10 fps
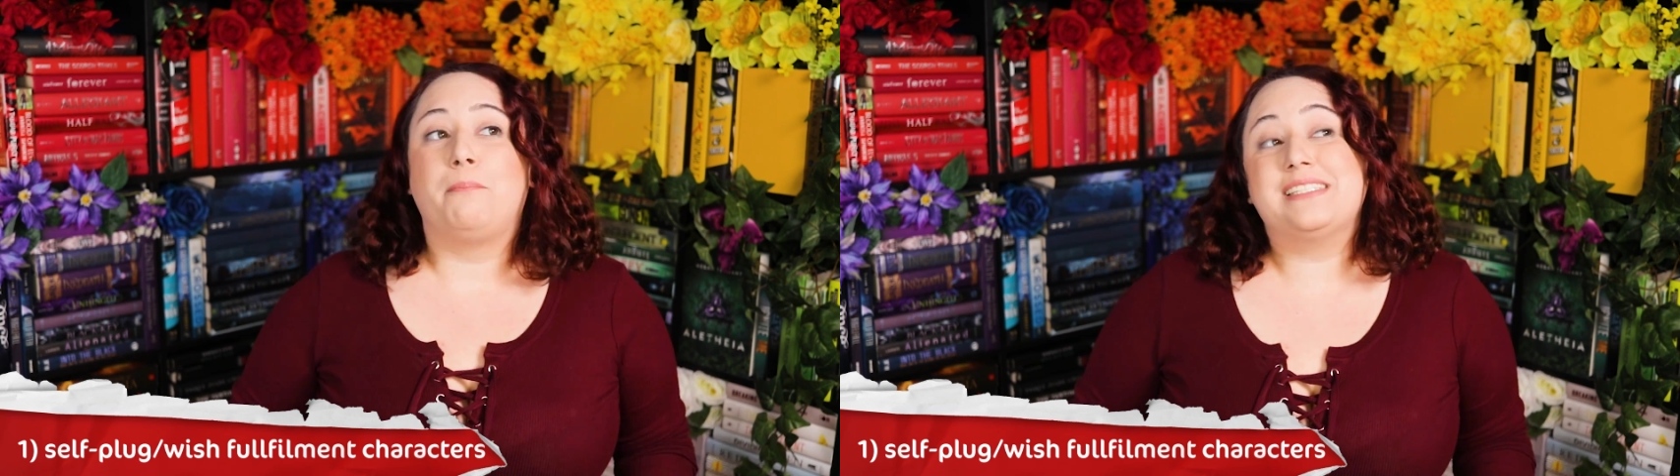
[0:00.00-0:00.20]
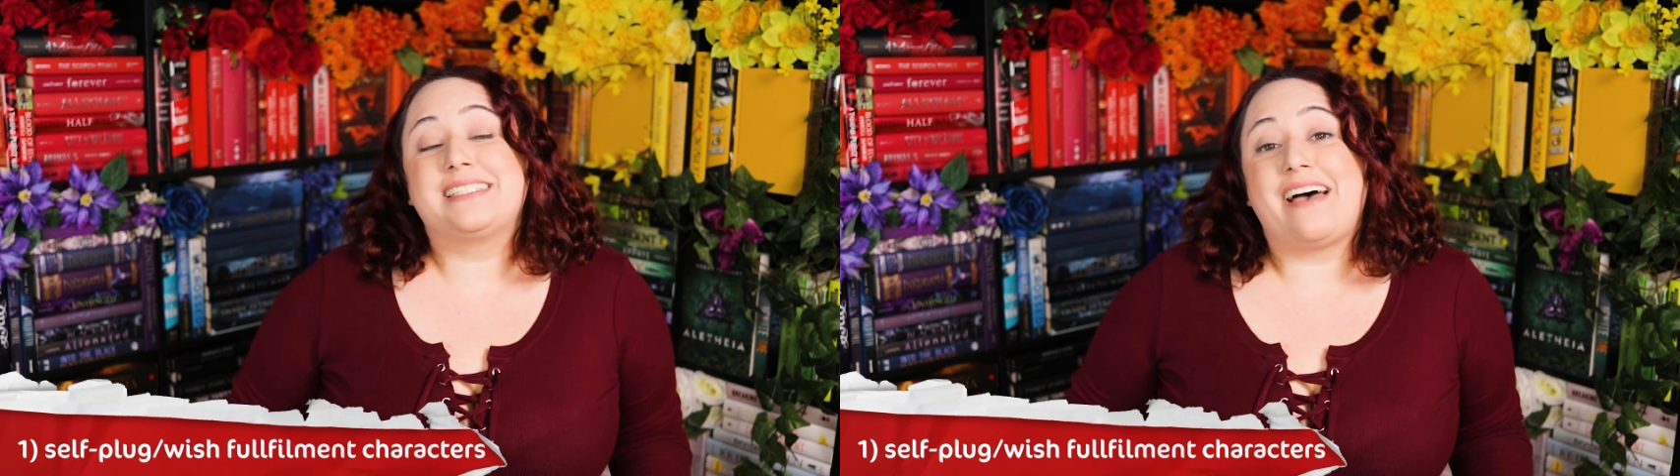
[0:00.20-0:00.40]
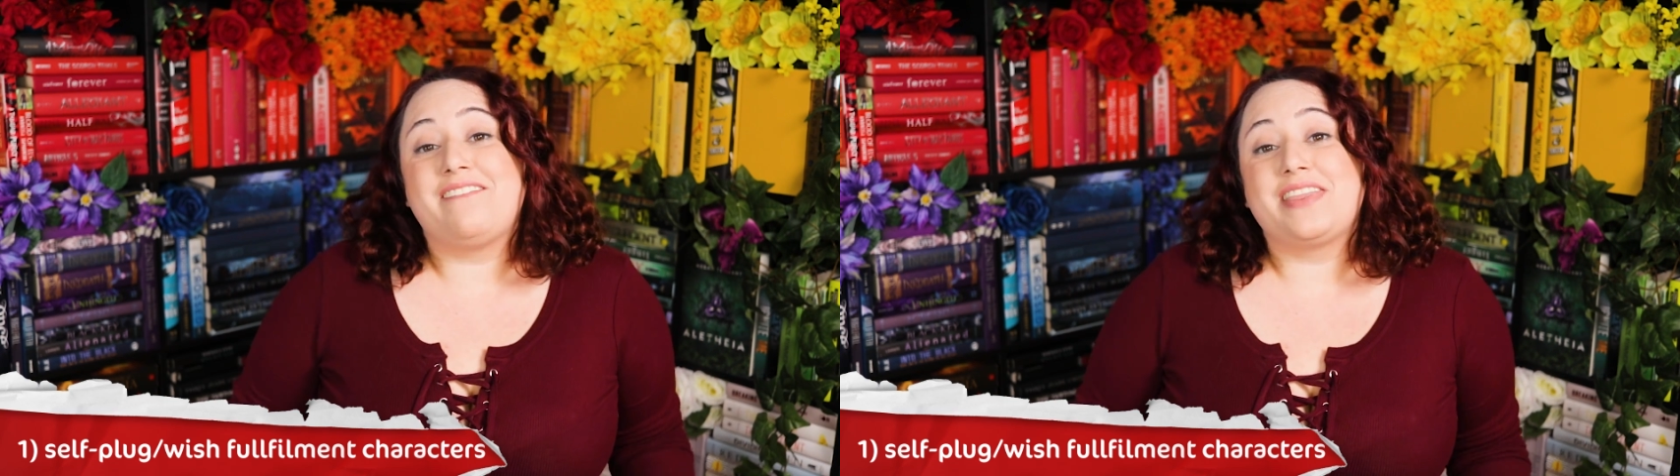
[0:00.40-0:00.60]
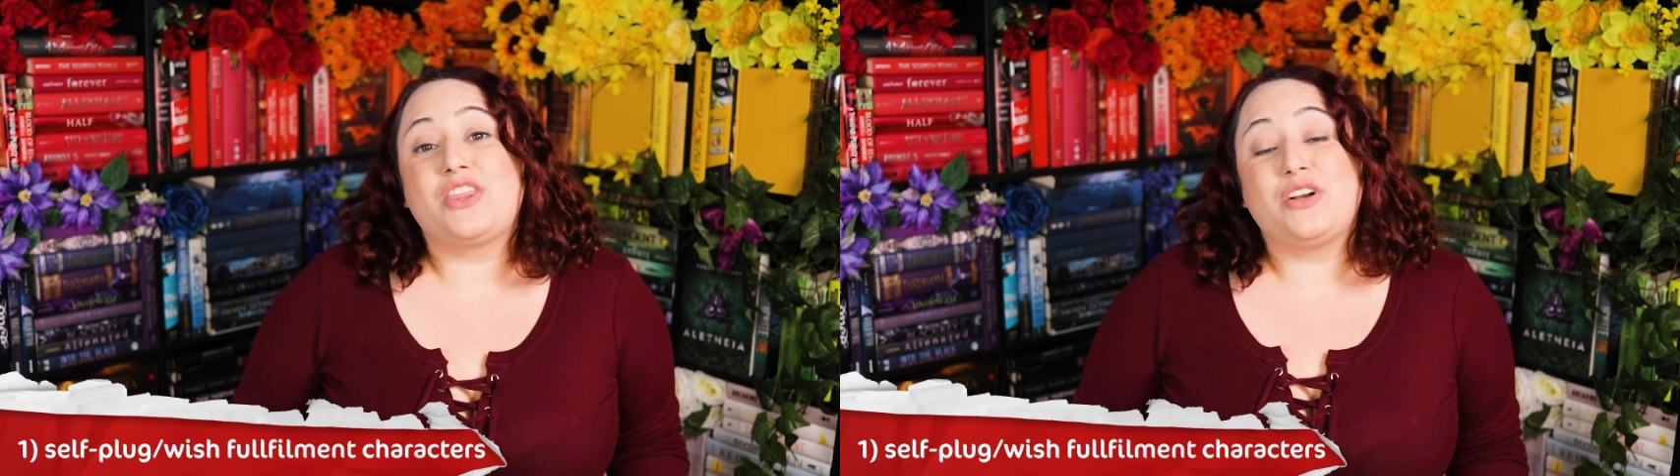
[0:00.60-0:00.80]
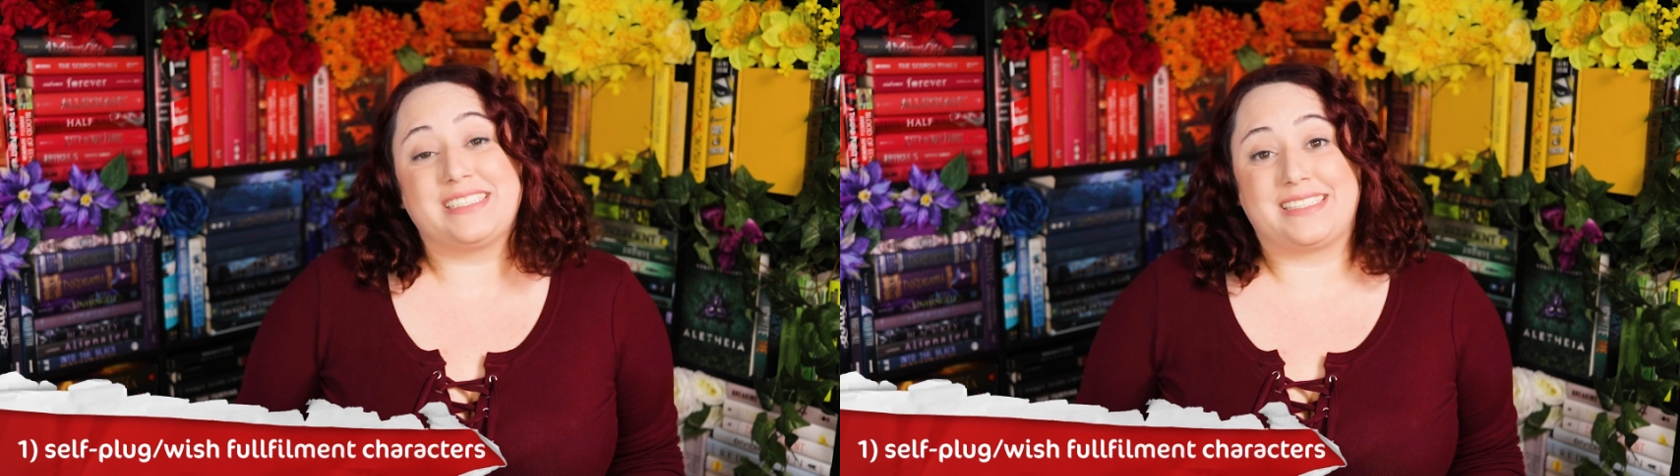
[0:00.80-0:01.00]
But
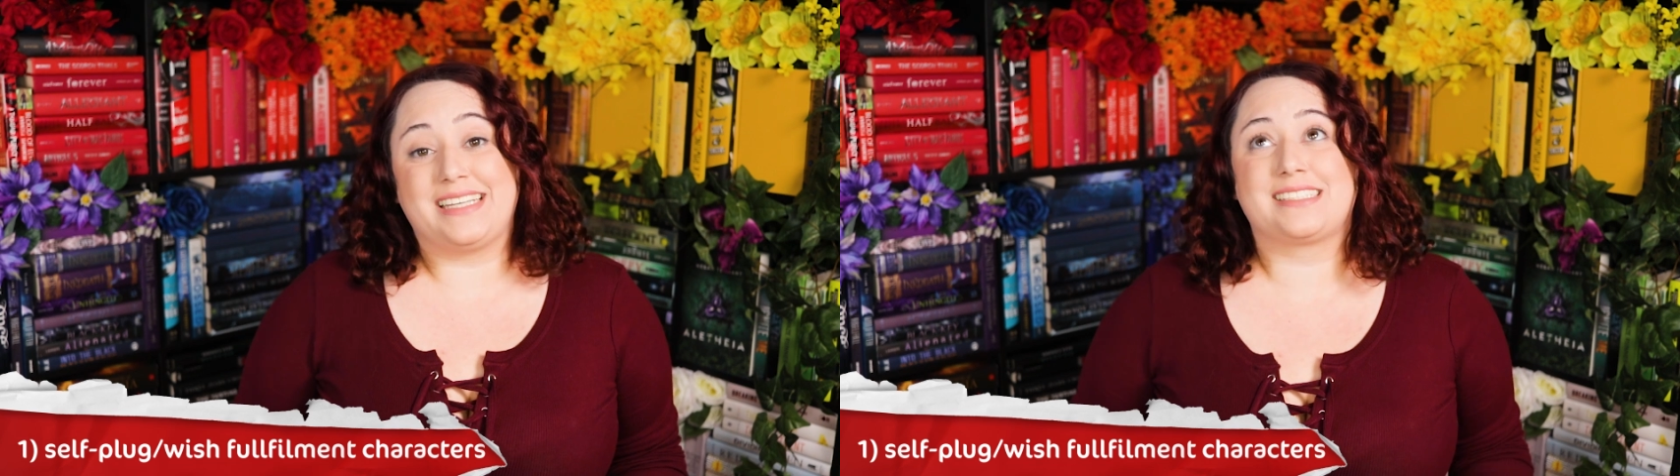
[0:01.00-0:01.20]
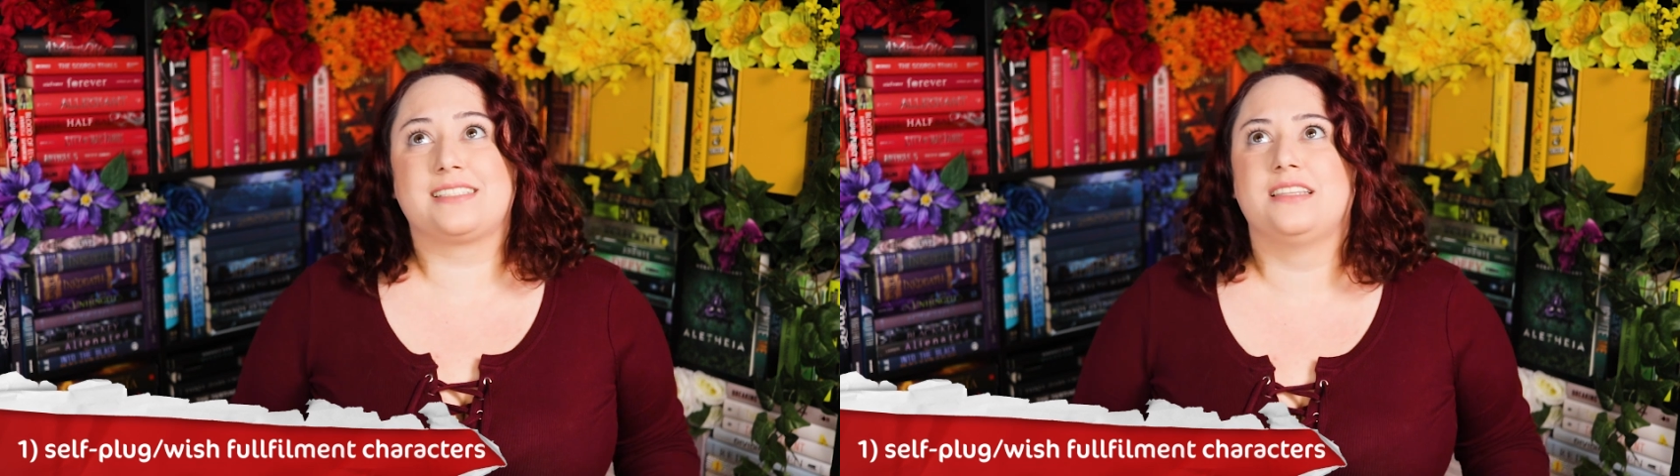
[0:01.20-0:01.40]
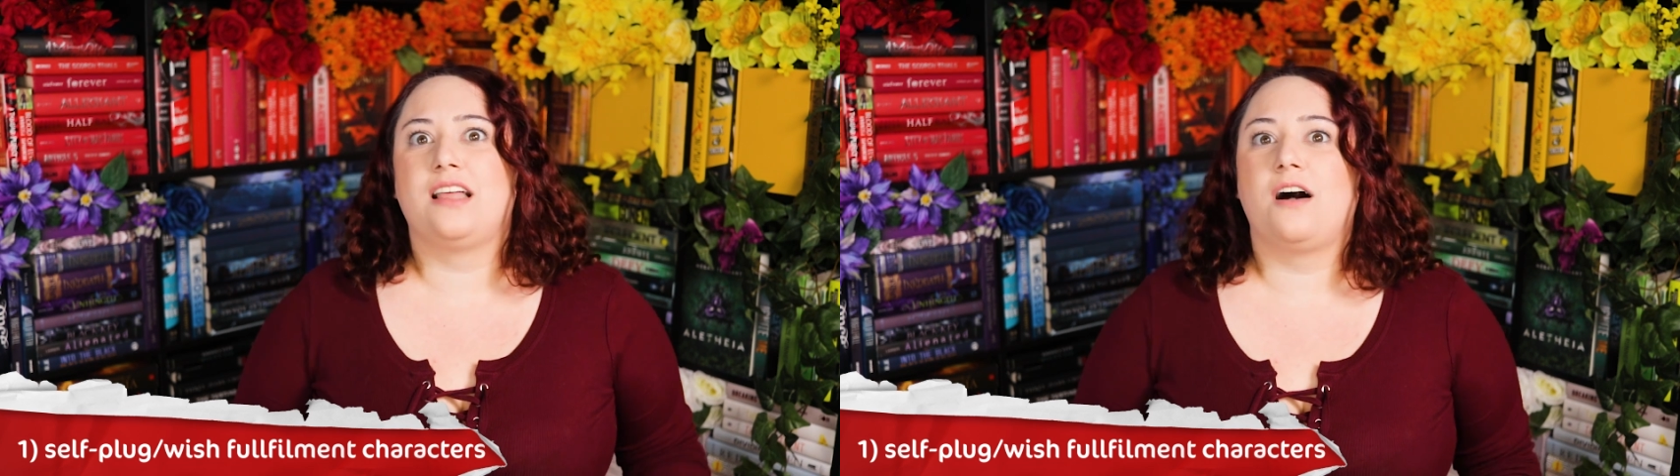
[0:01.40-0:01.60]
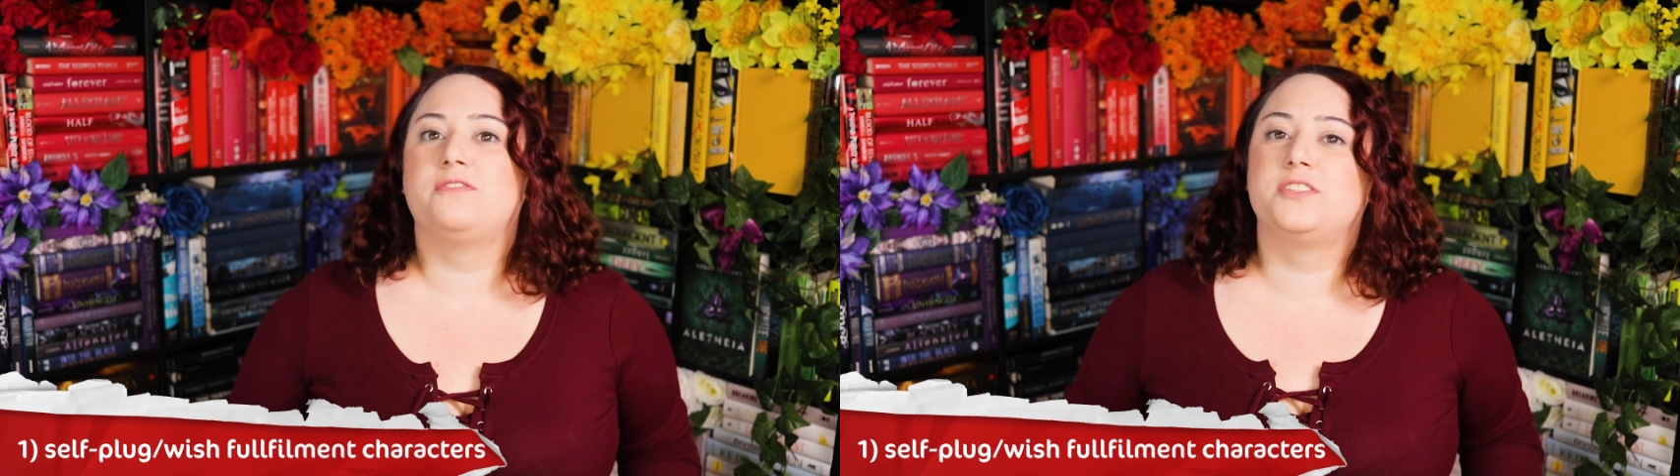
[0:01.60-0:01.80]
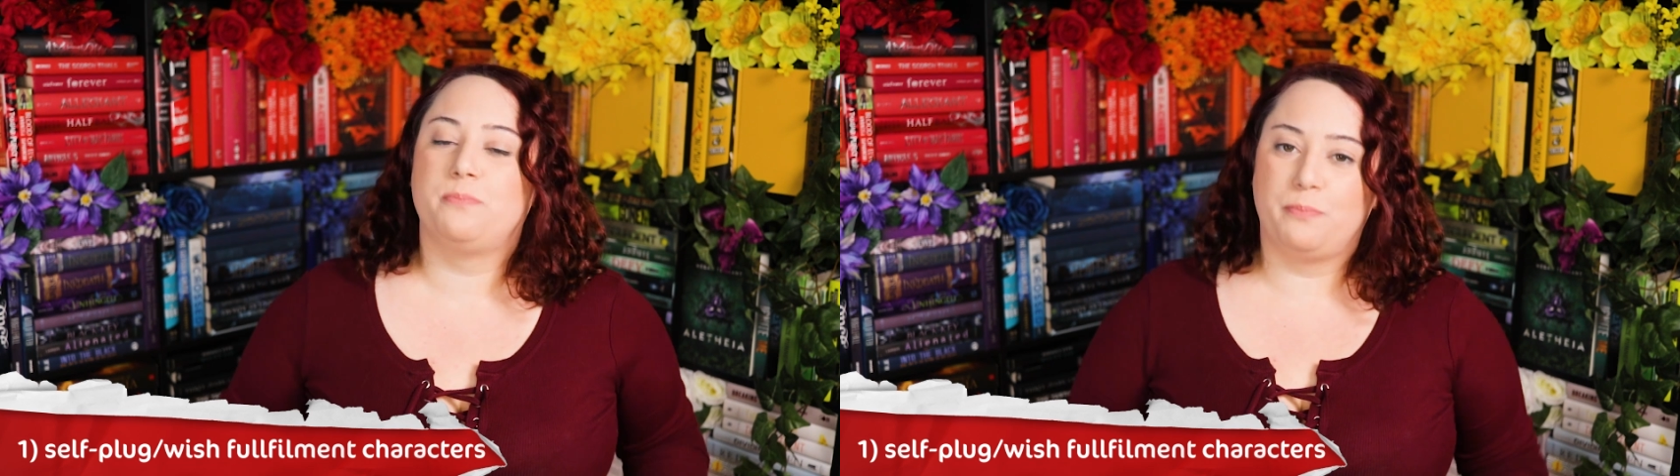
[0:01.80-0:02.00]
736
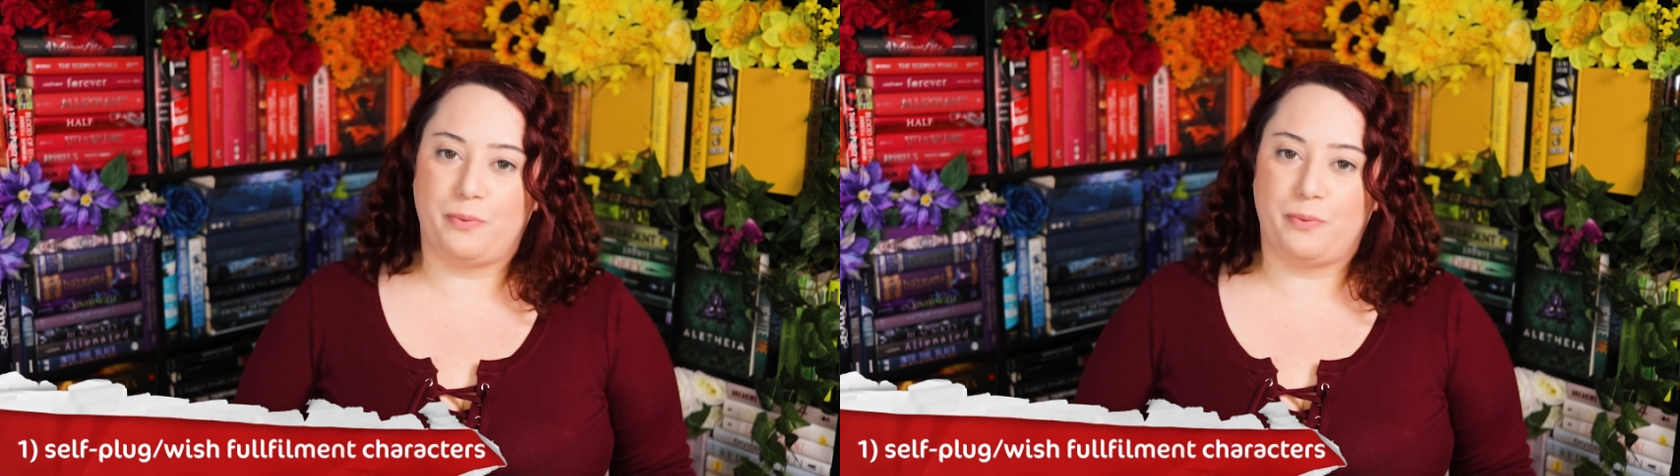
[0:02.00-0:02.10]
loves